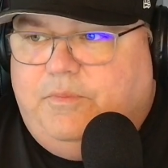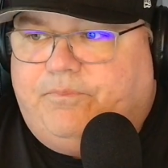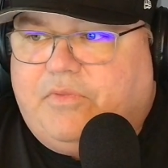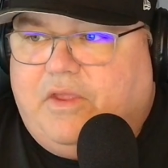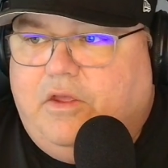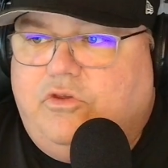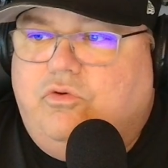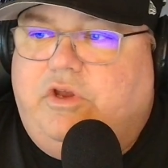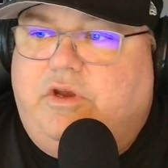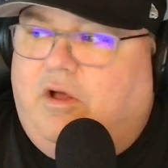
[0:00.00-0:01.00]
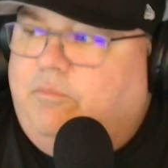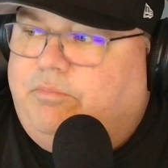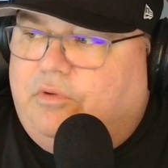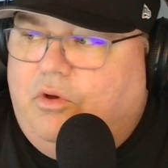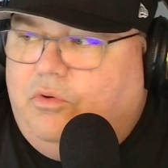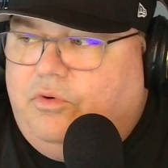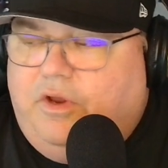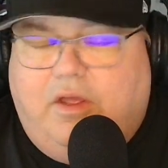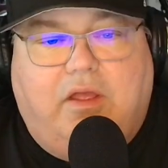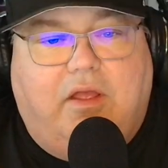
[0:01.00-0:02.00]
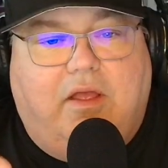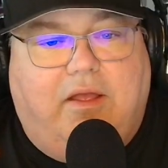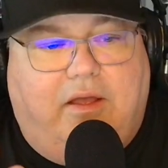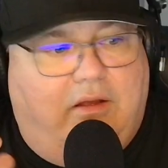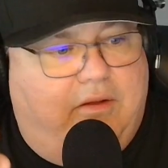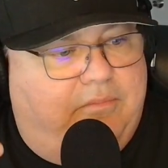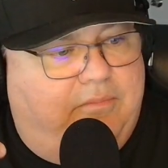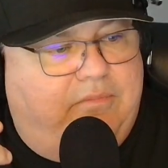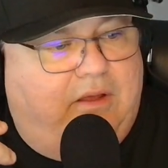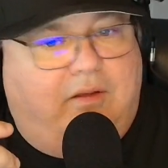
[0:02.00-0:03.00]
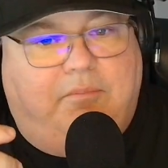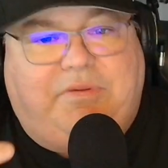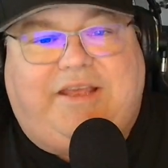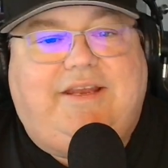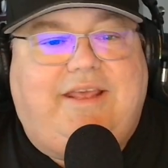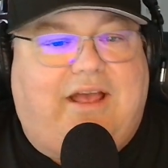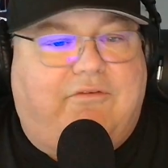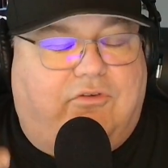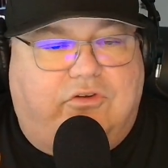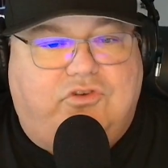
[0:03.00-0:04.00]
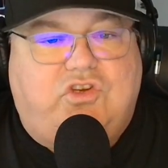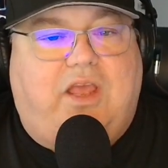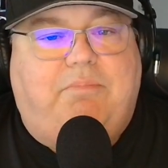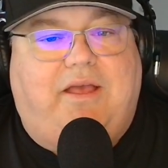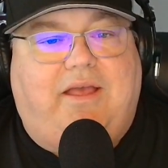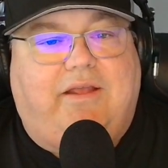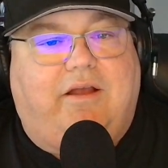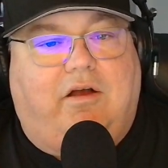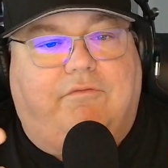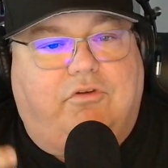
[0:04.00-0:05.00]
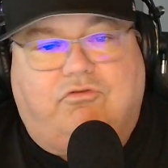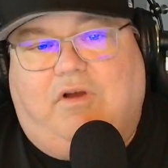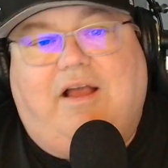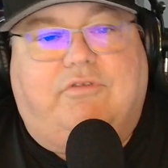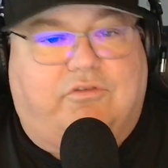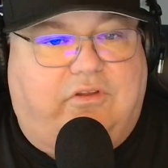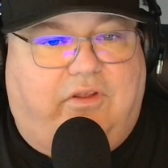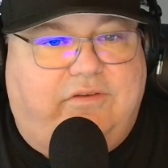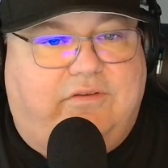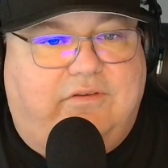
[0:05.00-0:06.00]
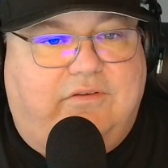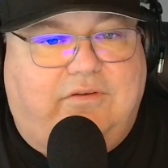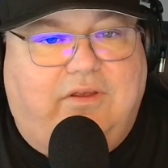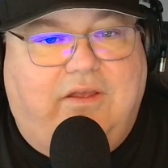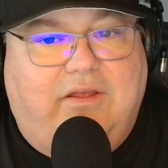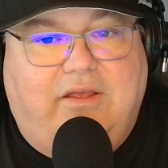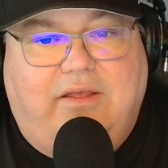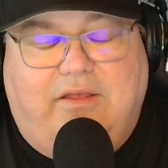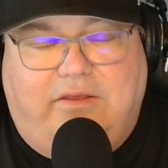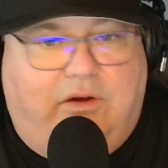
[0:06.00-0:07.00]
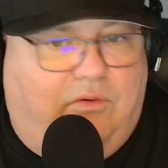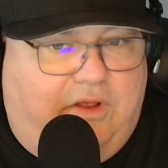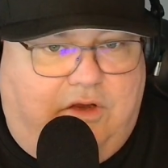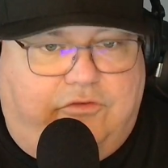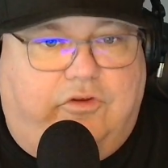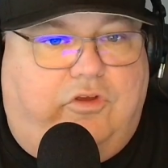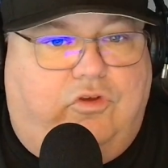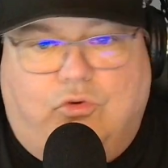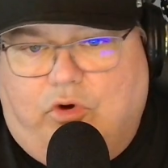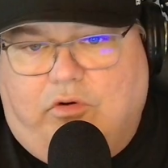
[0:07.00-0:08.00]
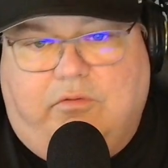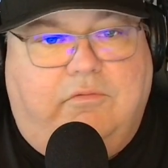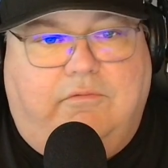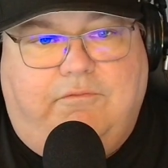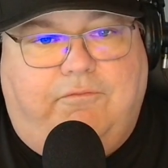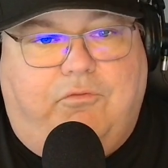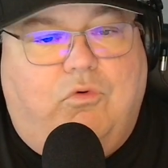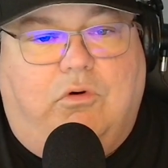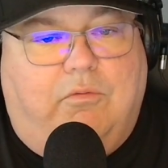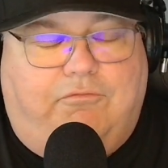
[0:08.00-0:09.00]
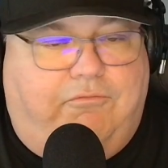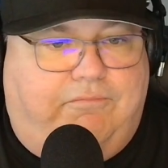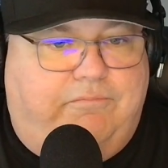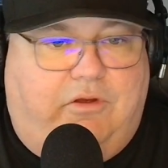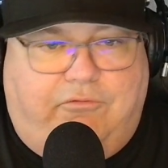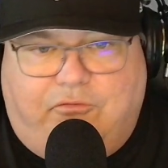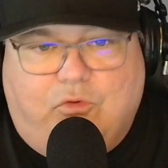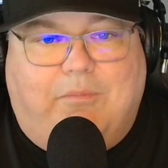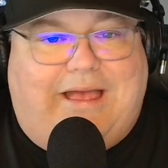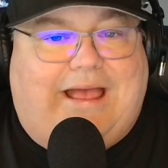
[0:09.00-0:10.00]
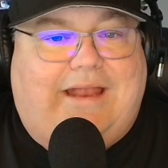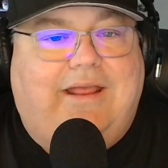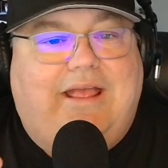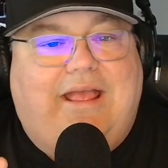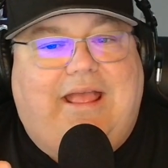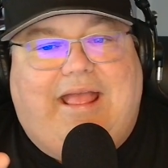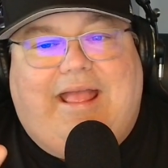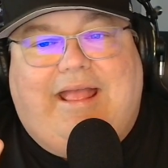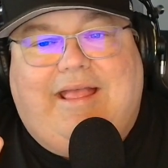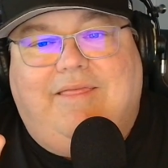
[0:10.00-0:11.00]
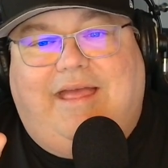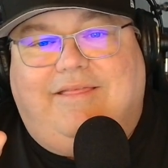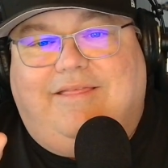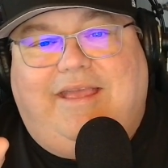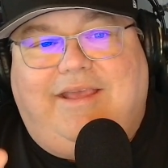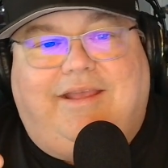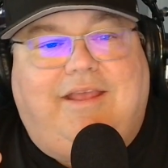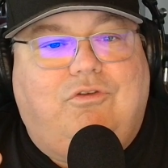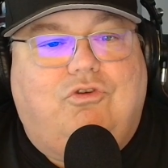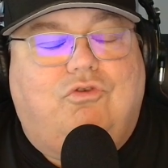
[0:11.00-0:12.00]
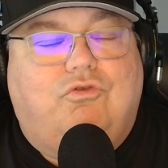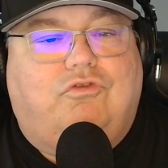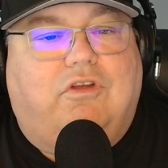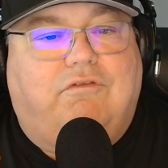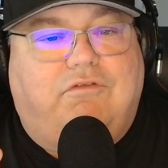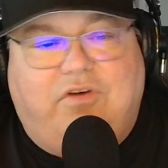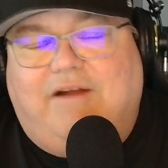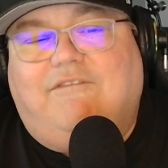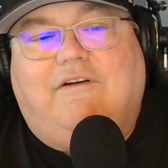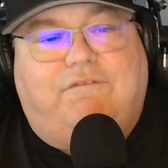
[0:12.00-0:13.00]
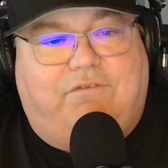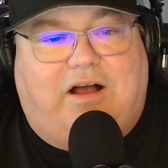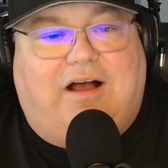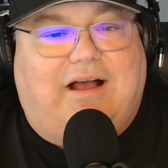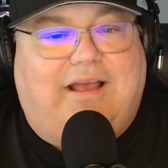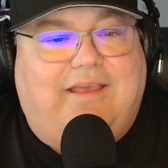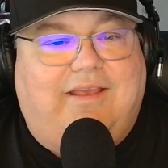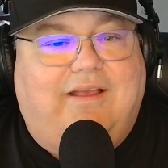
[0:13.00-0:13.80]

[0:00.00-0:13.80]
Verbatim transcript: me. You can upload a, a, PDF or a JPEG of your driver's license, you know, in a secure form, you know, format that they can use to verify